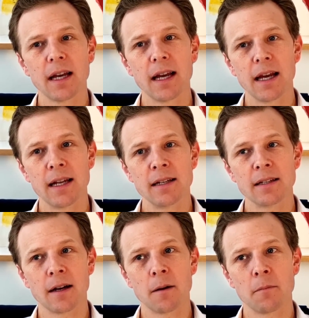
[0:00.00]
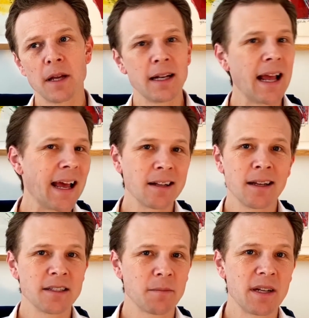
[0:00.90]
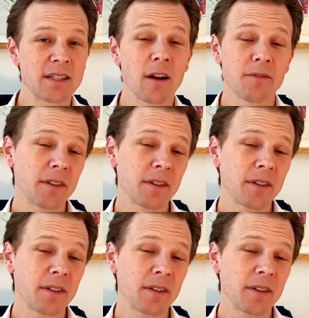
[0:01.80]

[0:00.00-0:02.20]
and analyzing myself.